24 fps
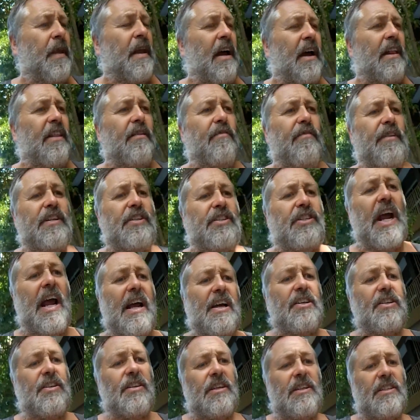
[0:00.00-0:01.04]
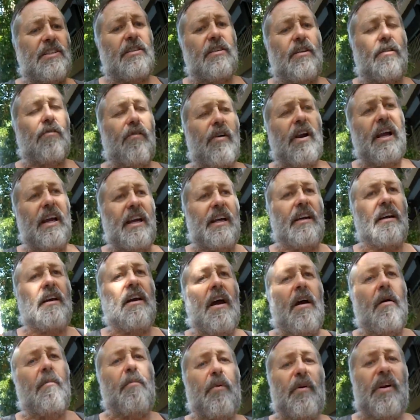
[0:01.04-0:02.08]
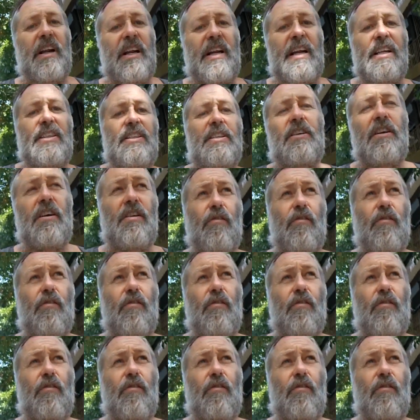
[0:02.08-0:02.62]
and the rejection is the green, but it isn't